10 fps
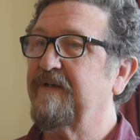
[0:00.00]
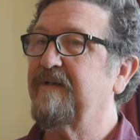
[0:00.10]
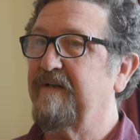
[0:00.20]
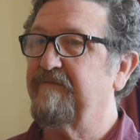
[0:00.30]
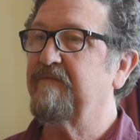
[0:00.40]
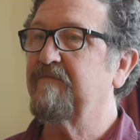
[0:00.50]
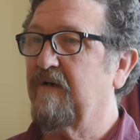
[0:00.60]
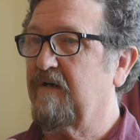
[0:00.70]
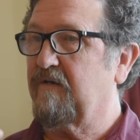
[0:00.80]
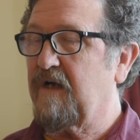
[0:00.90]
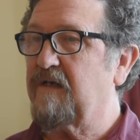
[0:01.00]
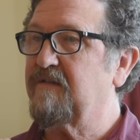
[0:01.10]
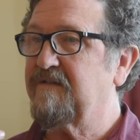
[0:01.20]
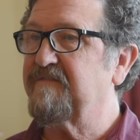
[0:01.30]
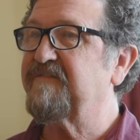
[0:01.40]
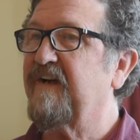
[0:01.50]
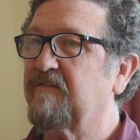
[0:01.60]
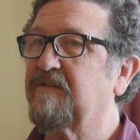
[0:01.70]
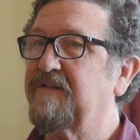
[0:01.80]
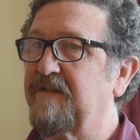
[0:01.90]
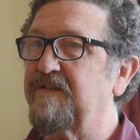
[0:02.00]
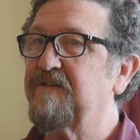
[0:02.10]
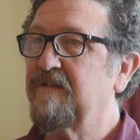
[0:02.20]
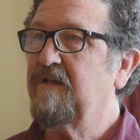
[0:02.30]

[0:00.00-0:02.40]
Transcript: given our cognitive faculties,